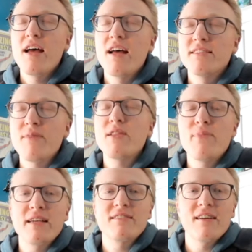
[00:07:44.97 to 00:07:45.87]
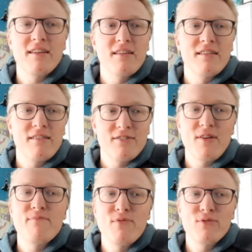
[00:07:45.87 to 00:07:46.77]
send me the best song,
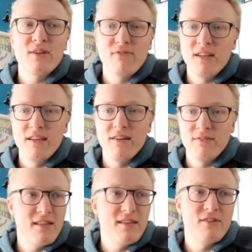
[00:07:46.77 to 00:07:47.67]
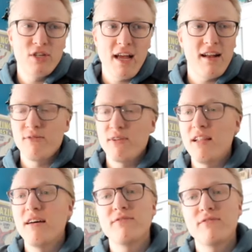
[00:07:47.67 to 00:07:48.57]
some music video in the chat. I would
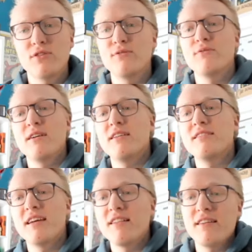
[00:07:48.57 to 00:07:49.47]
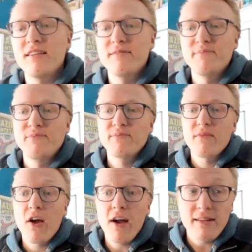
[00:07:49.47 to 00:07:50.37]
love to take a look.
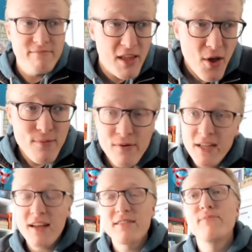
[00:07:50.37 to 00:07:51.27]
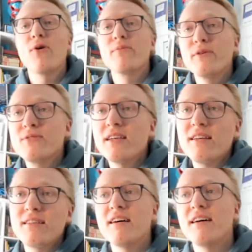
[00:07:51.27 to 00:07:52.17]
All right, moving on to more music
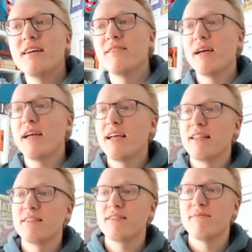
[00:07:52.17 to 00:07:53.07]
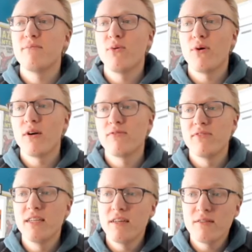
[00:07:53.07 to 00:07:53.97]
and some more
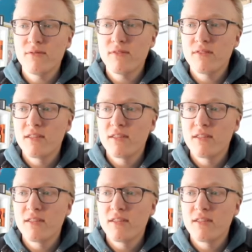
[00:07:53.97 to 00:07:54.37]
videos.